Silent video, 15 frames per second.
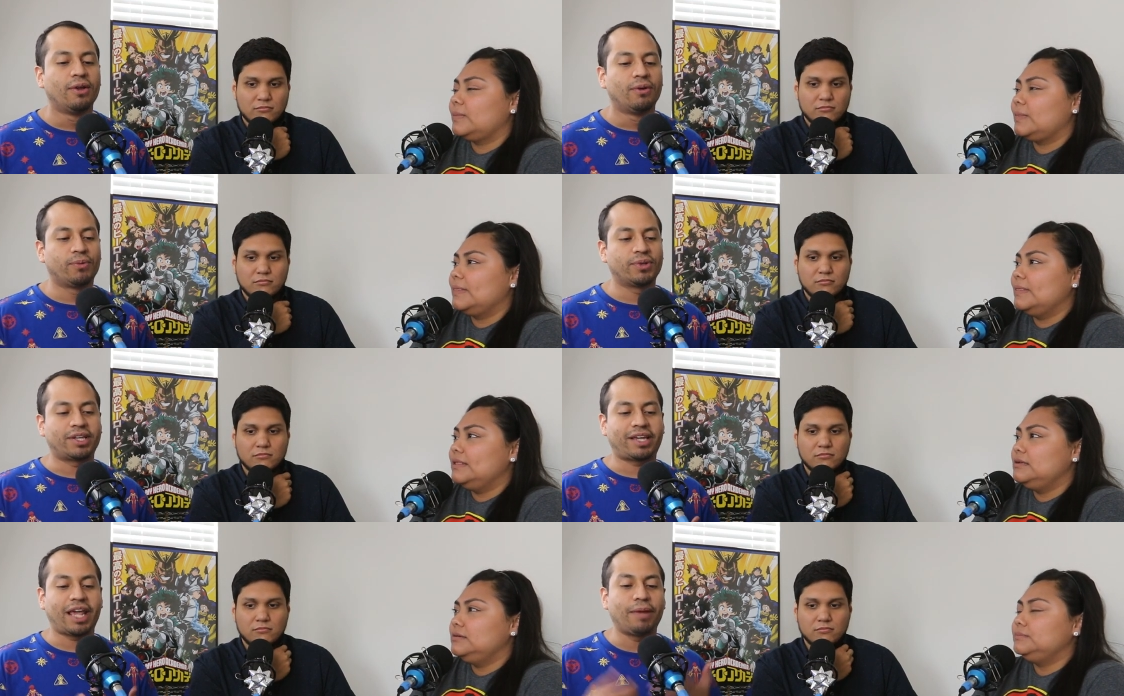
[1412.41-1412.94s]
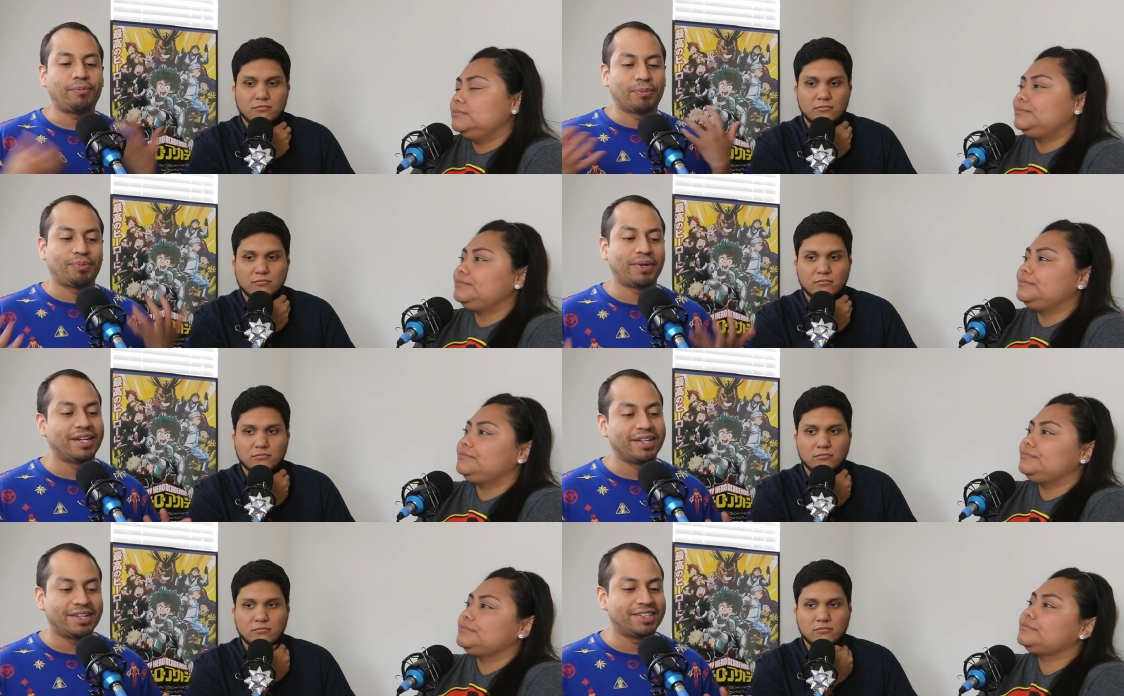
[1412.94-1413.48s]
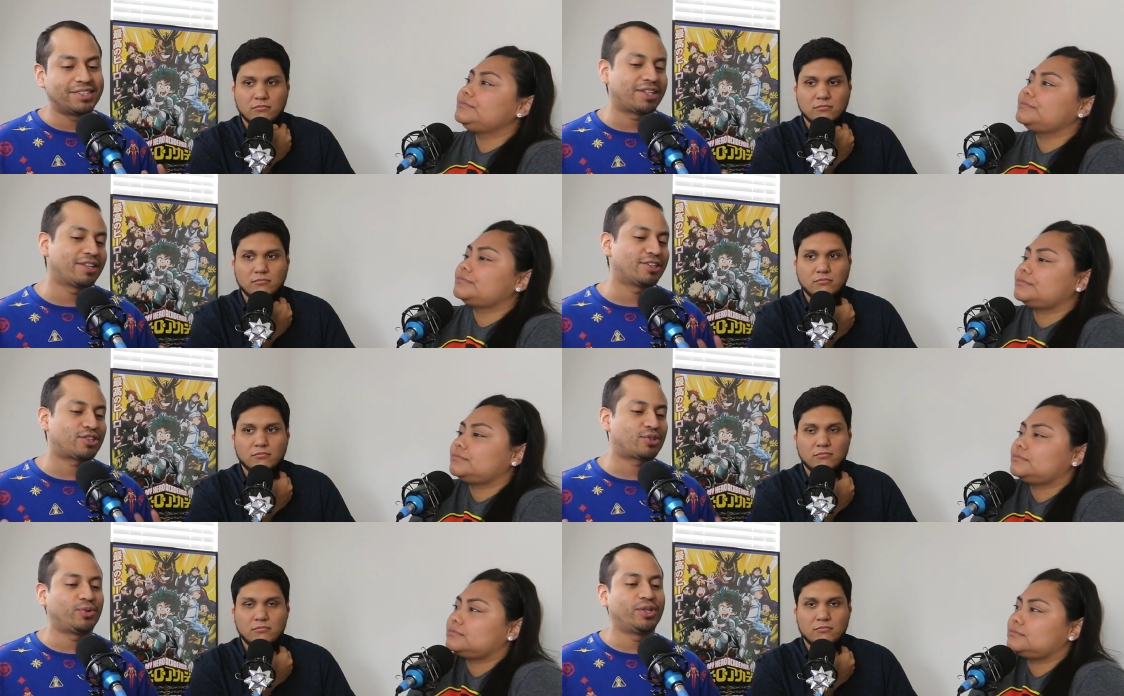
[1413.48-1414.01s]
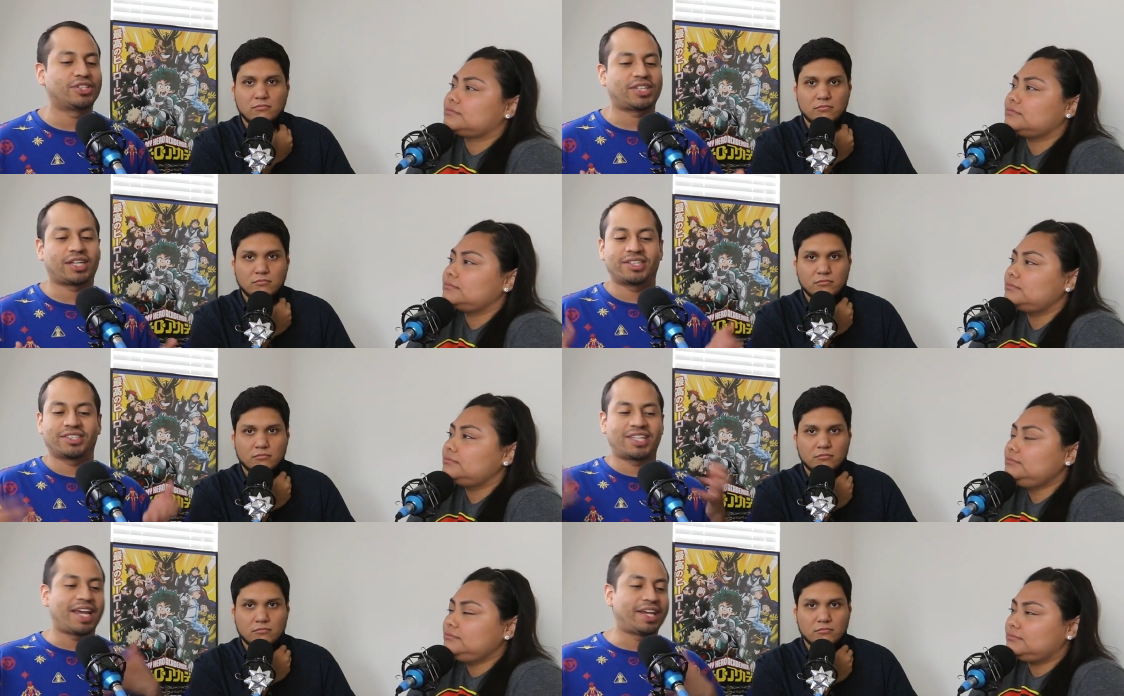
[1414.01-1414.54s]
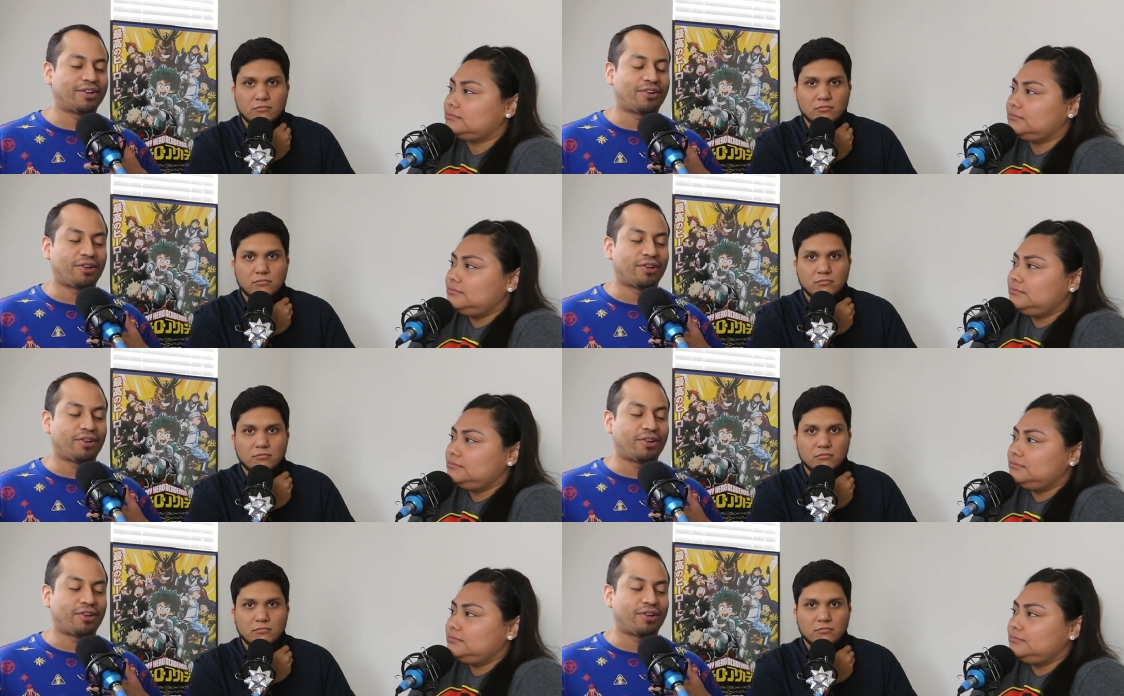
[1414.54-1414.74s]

Speaker 1: with the capabilities of the Switch. I can take it